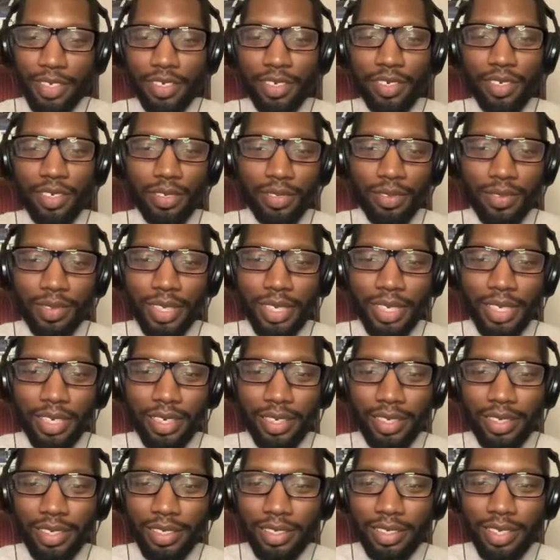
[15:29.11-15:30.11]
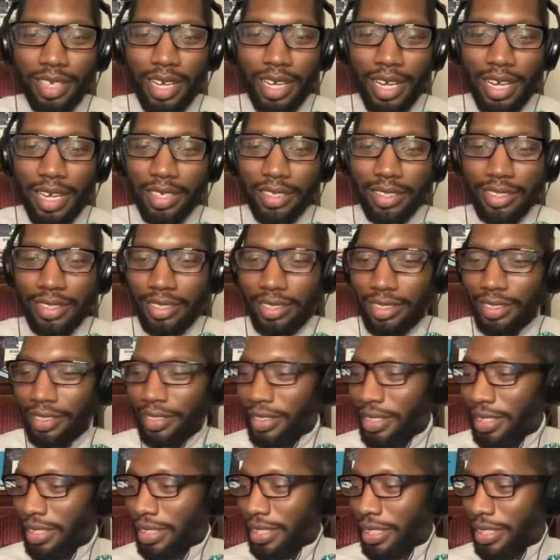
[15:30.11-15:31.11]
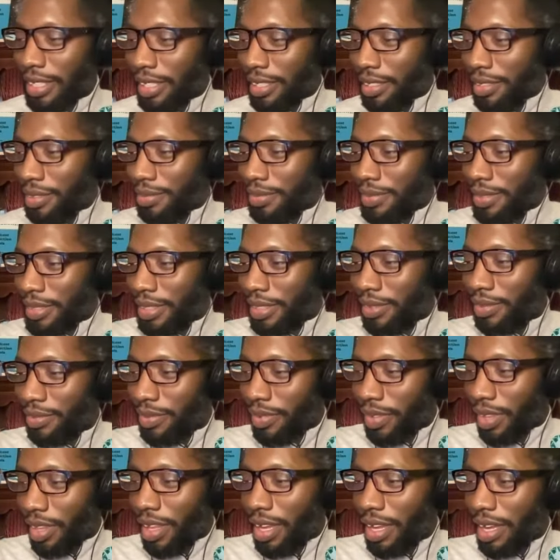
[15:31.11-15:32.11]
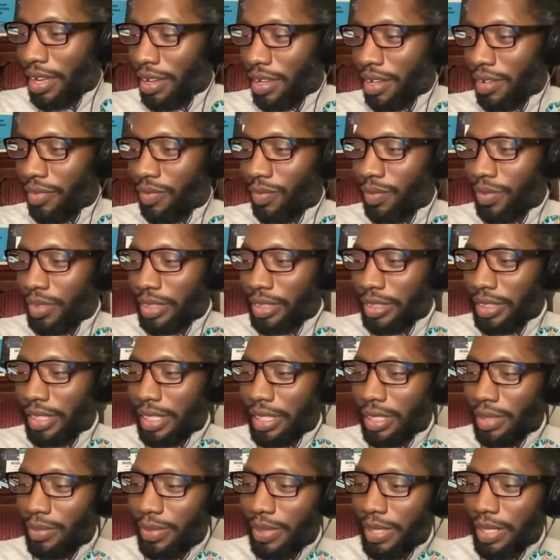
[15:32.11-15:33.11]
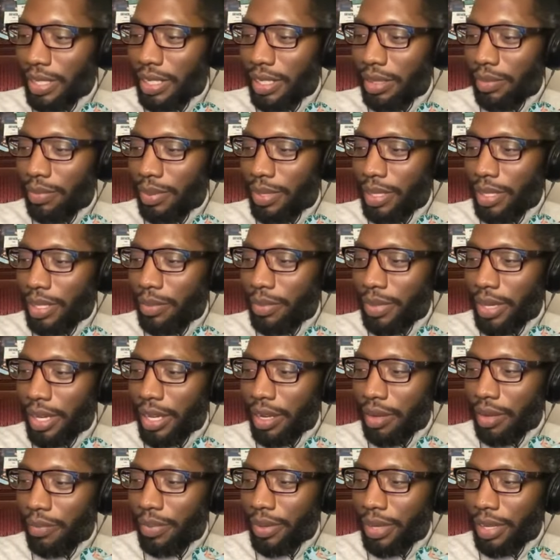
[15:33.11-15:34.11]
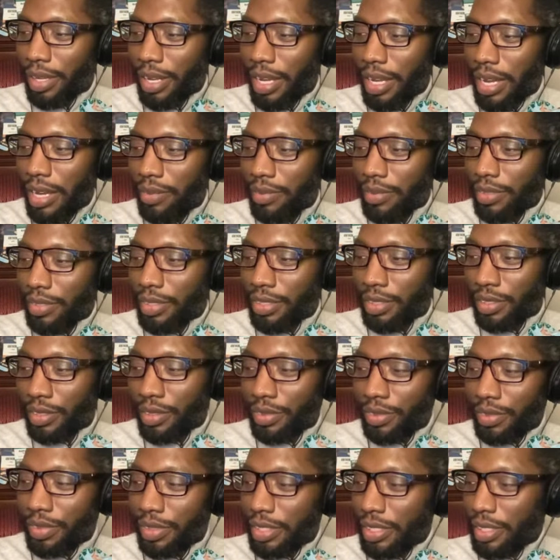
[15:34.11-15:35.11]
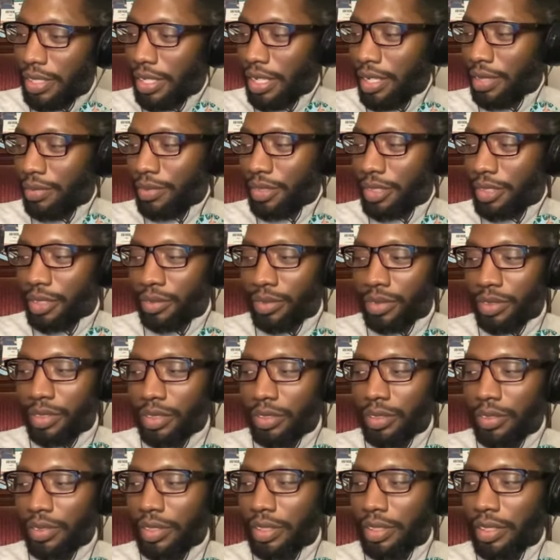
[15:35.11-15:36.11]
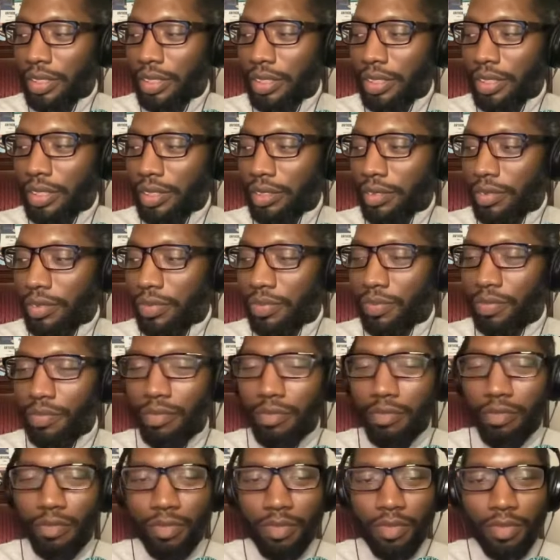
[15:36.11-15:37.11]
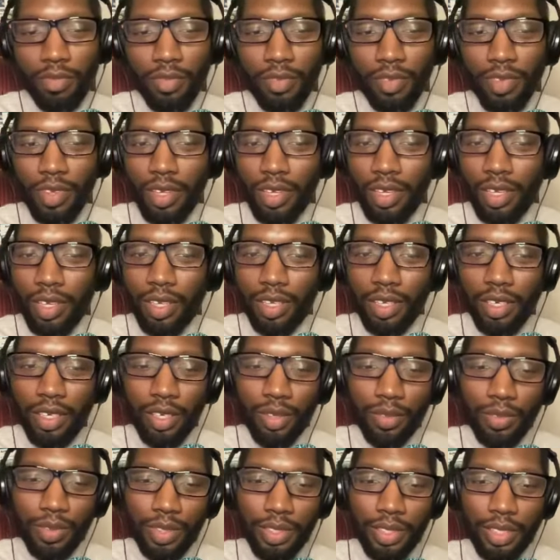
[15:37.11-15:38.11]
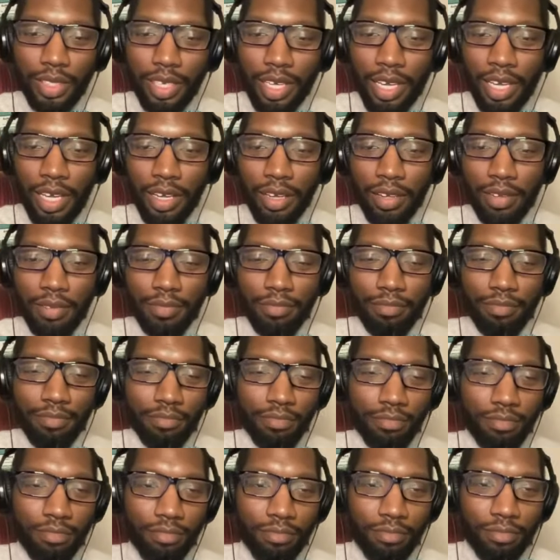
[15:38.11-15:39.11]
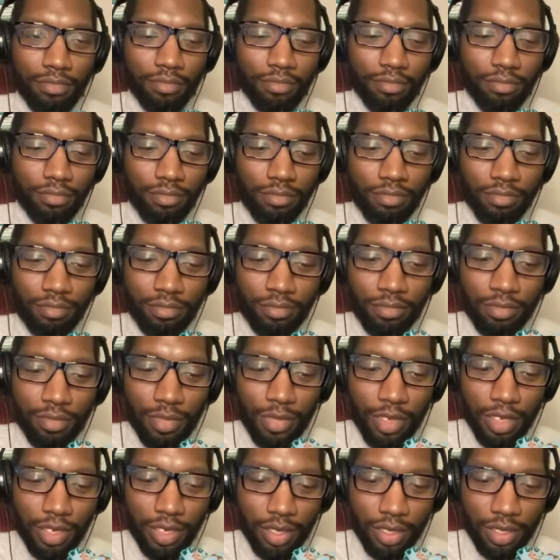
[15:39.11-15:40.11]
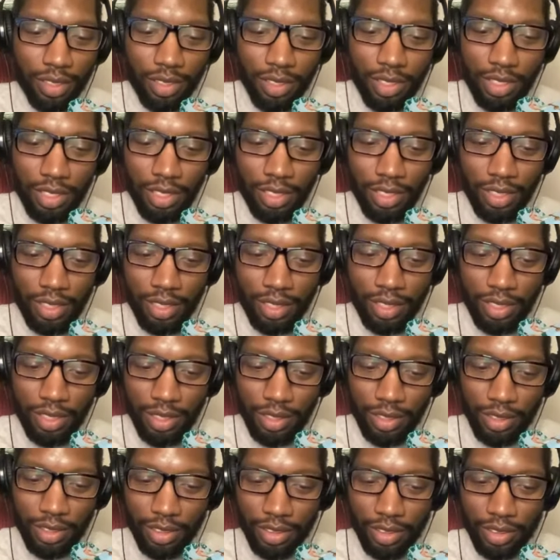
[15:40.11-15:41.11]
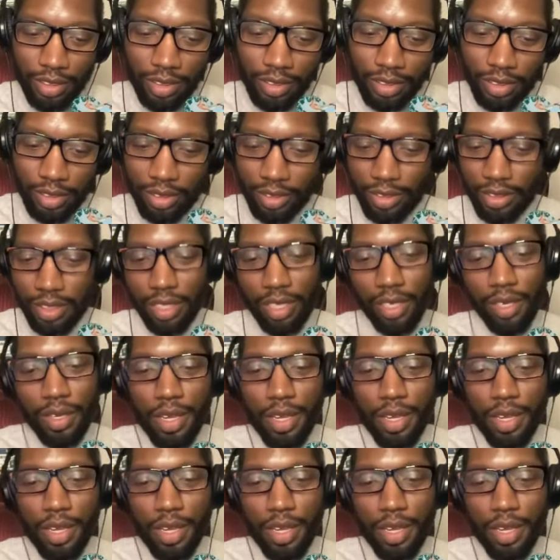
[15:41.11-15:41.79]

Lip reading: You know what, Carla? I actually do like that. You know what I'm saying? I wish I could play that playback, but I was enjoying the sandwich. It was so good. It was like delicious.